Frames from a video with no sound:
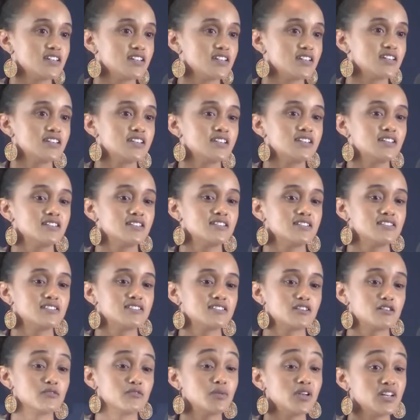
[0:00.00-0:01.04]
It is
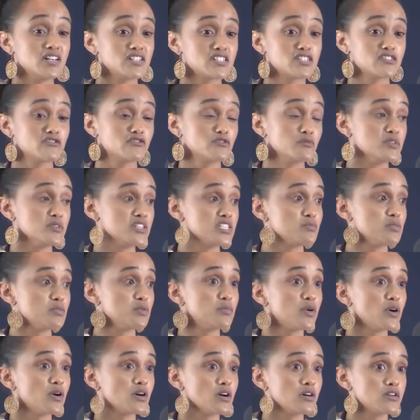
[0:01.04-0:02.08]
a pleasure for me to be
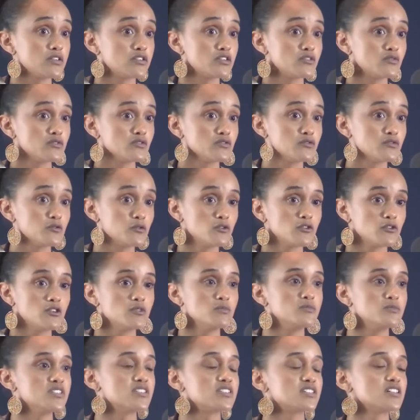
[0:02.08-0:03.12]
part of a
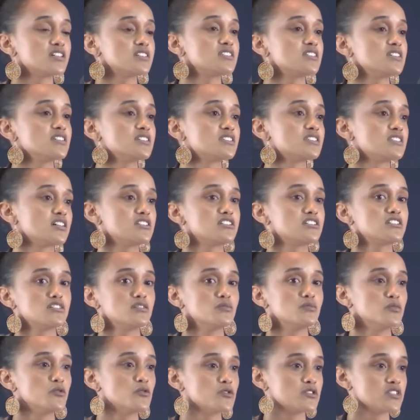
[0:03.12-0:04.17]
forum discussing such an
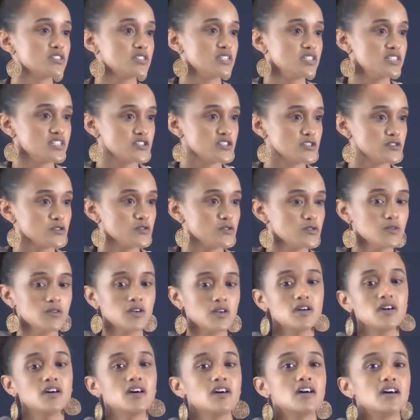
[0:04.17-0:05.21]
important issue
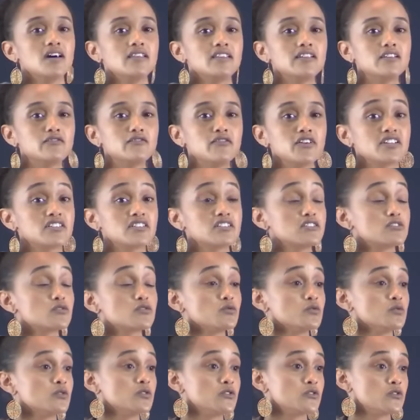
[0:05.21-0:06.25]
that affects us
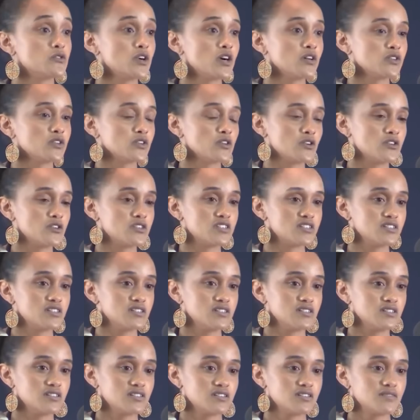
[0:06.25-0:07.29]
all throughout the
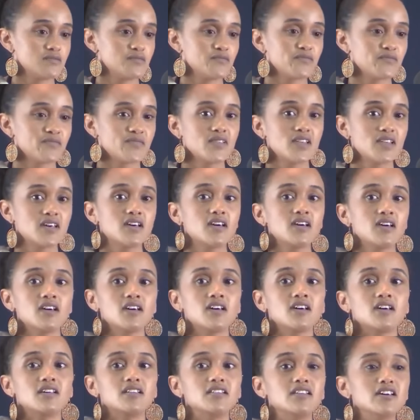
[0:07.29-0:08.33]
continent.
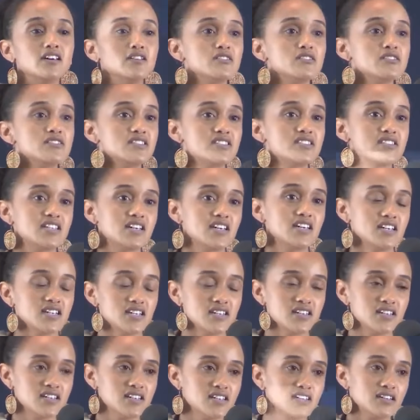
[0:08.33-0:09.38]
There is a
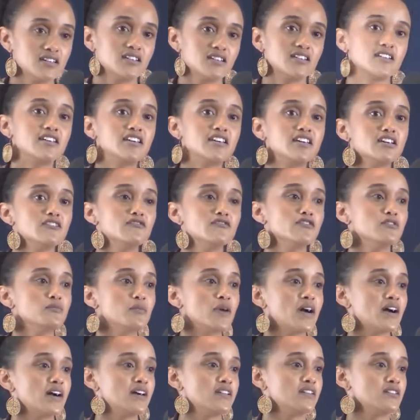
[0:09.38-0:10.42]
saying, give a
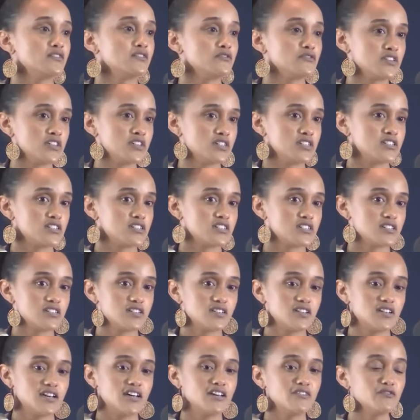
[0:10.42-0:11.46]
man a fish
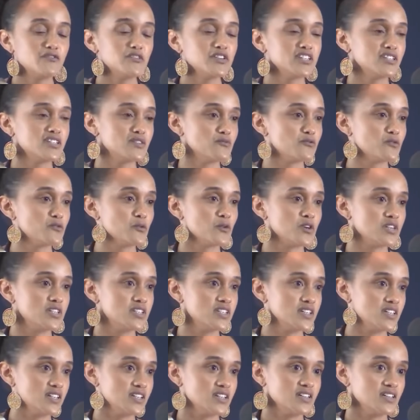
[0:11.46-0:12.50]
and feed him for one
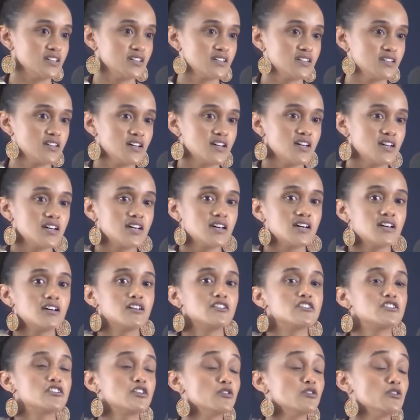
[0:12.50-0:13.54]
day.
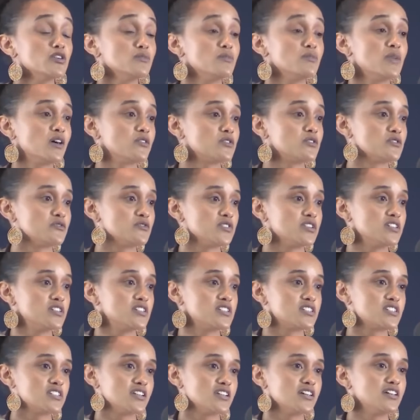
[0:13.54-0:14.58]
Show him how to
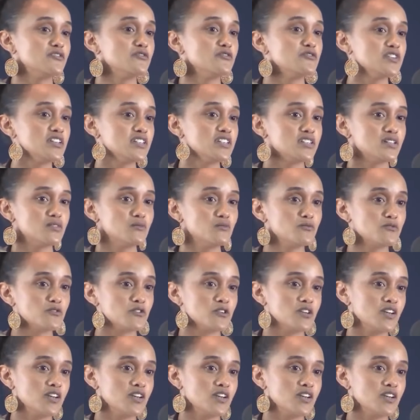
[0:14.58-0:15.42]
fish and feed him for a